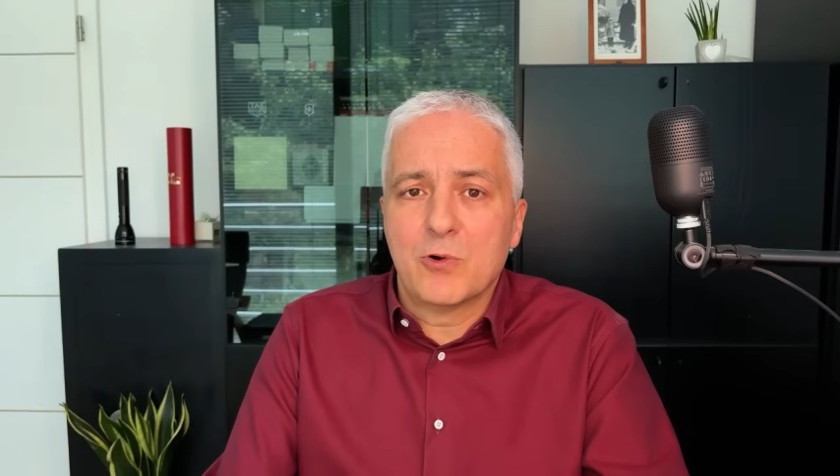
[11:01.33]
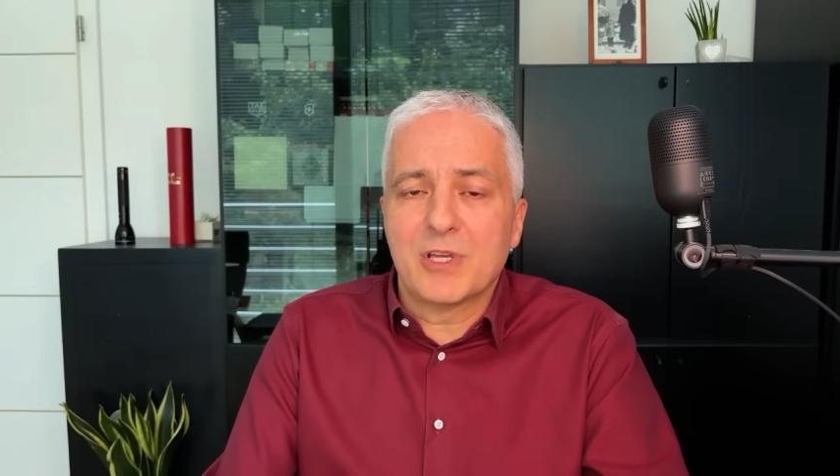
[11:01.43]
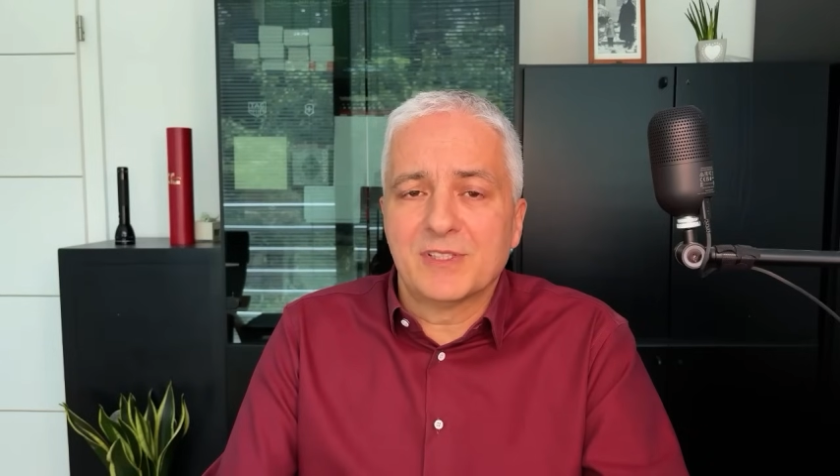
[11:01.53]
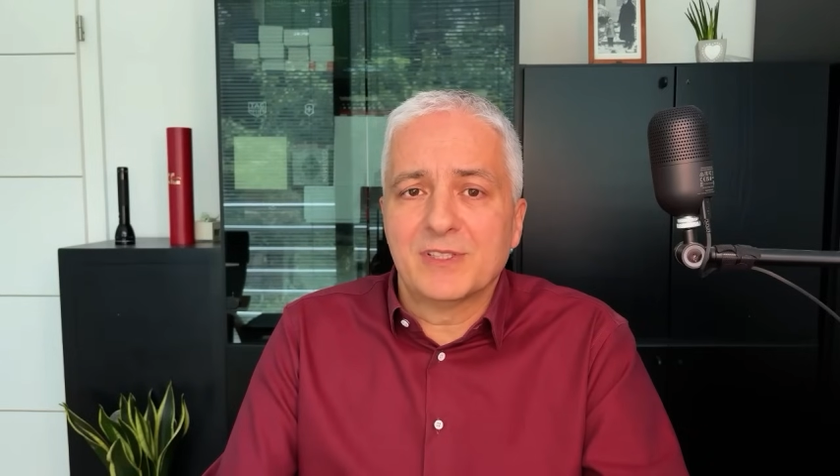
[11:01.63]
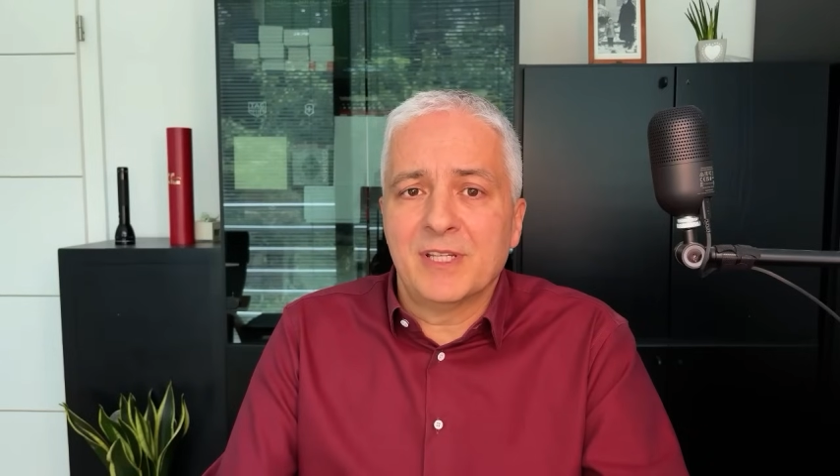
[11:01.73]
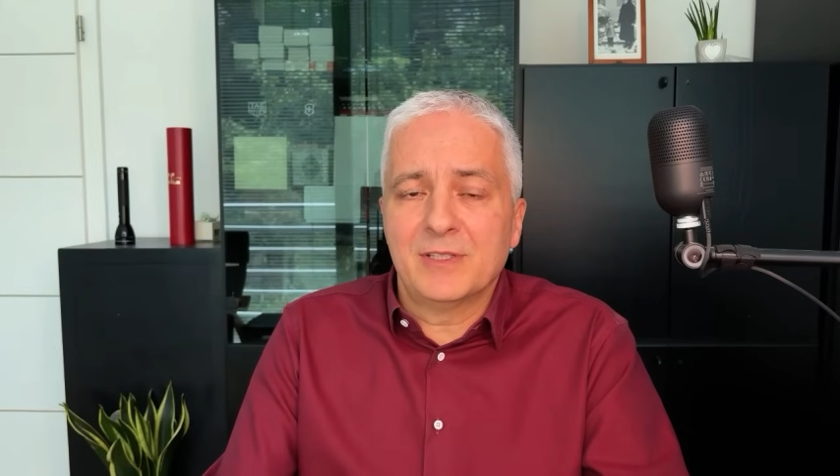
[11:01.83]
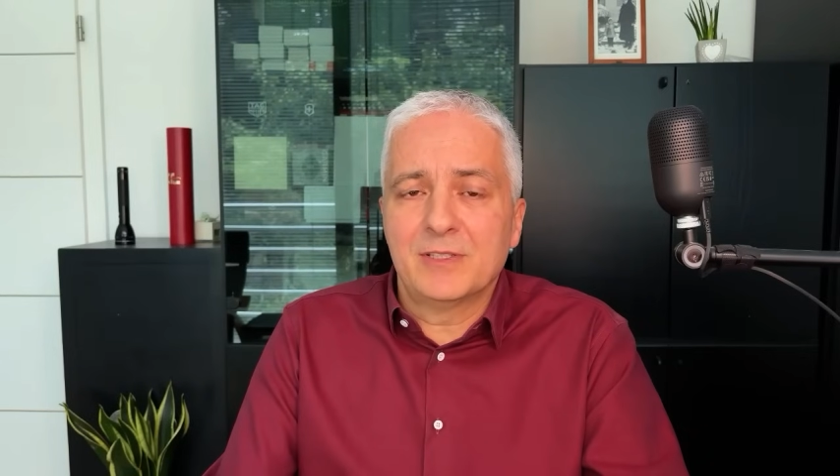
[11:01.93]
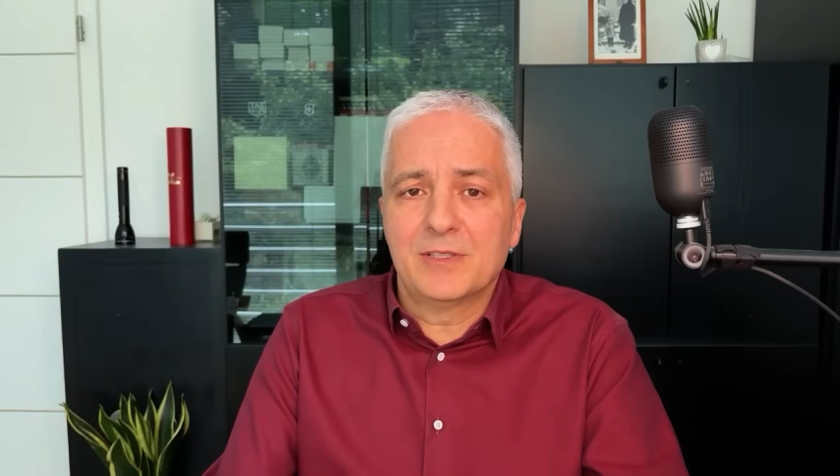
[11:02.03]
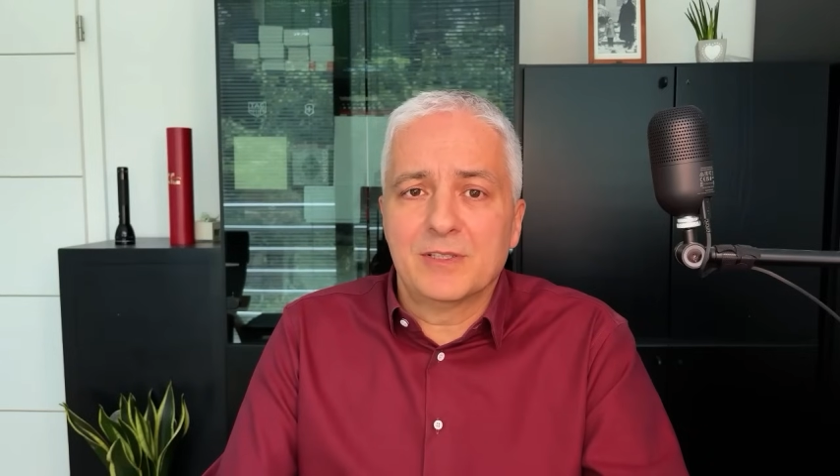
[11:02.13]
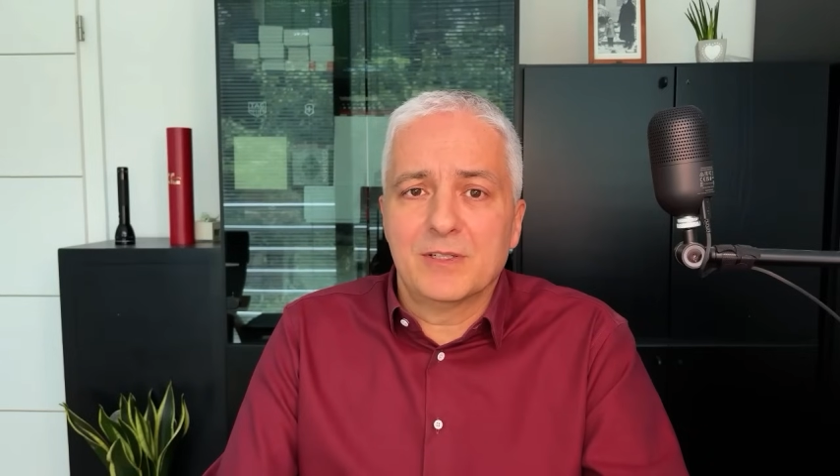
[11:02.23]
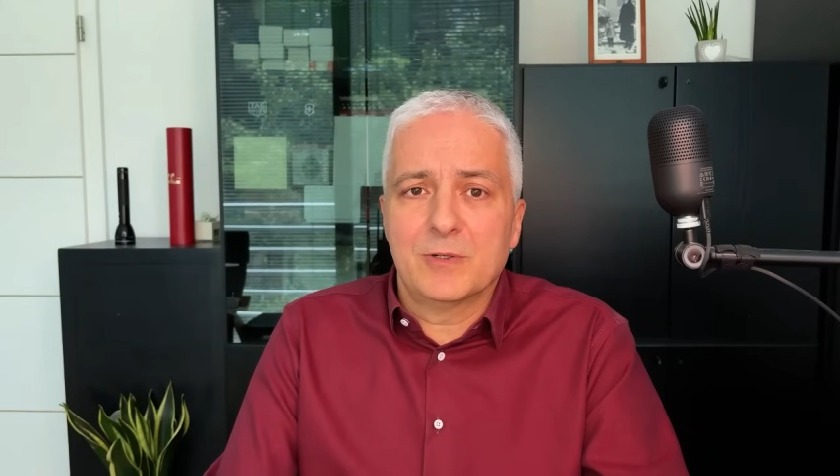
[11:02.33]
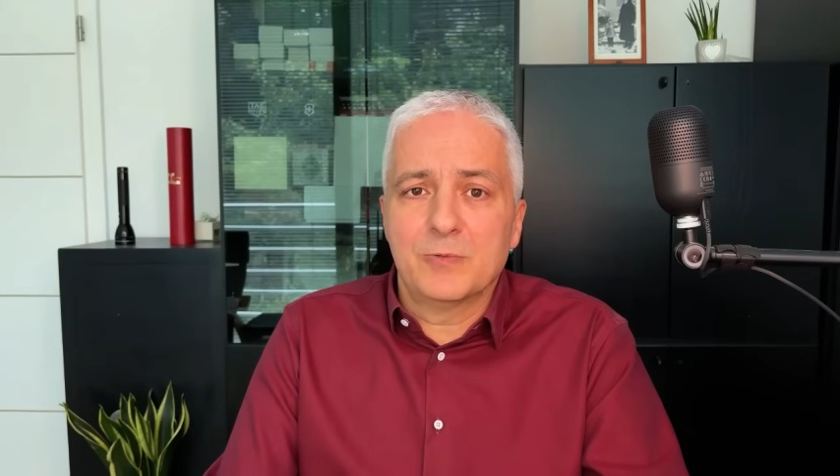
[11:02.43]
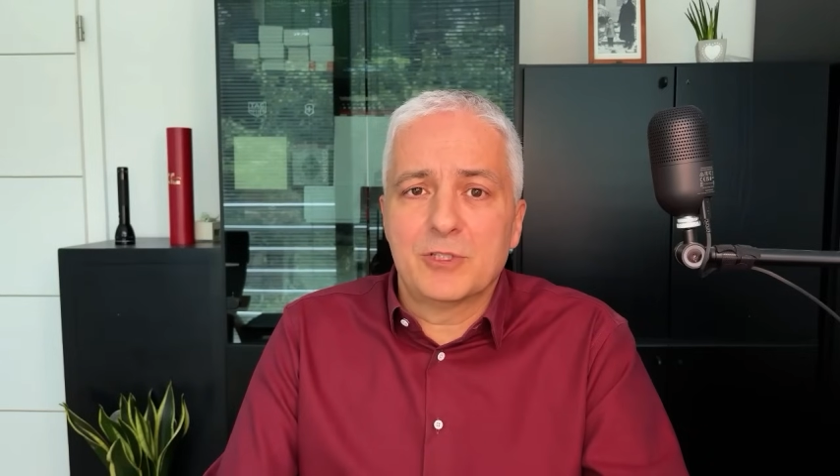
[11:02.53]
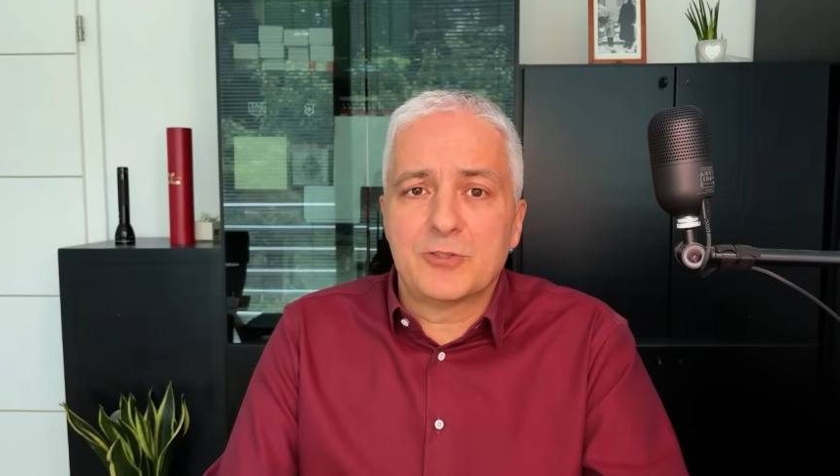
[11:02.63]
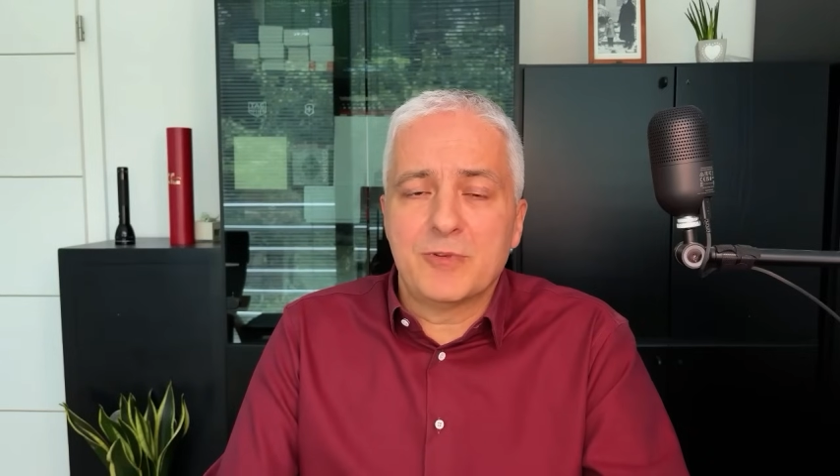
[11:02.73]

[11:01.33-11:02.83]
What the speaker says: who has attended which